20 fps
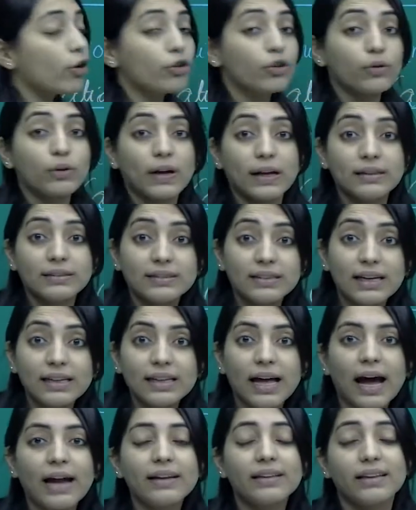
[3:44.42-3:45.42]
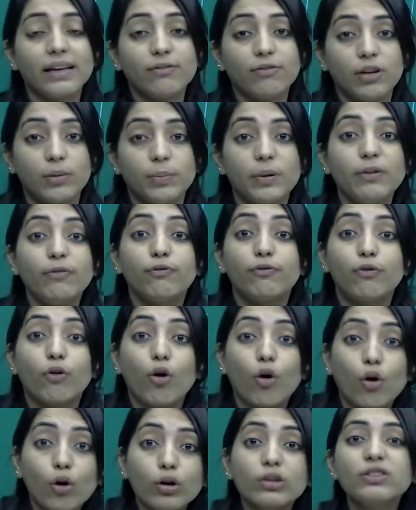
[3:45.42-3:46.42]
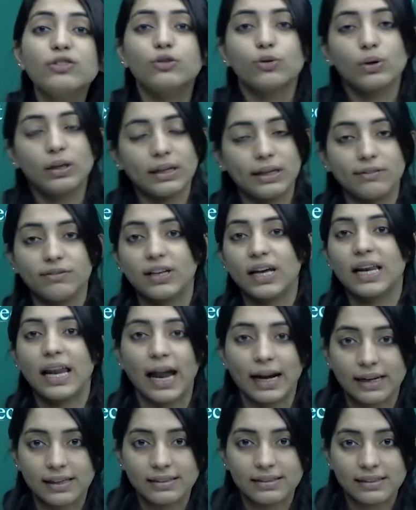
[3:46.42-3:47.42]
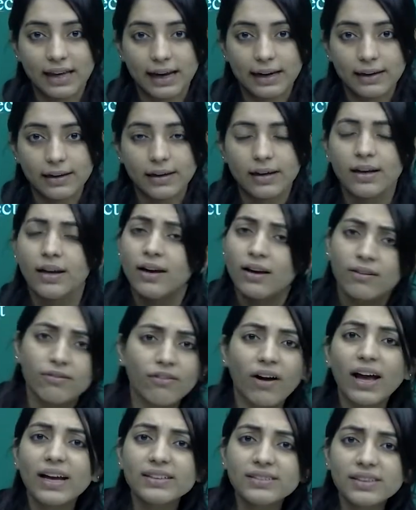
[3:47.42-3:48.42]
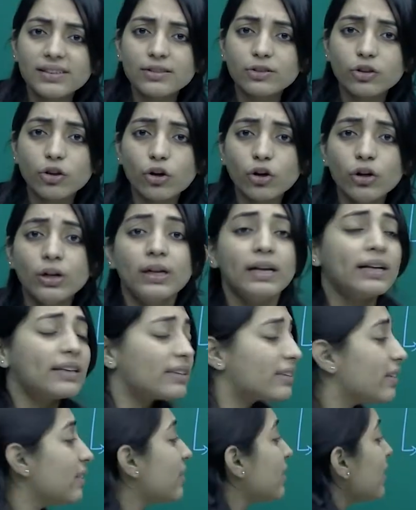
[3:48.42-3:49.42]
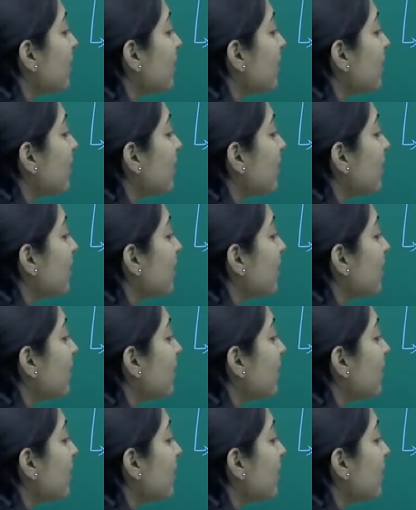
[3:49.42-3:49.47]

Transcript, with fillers: or you can say that they will be forced to leave their lattice side. Why is it so? This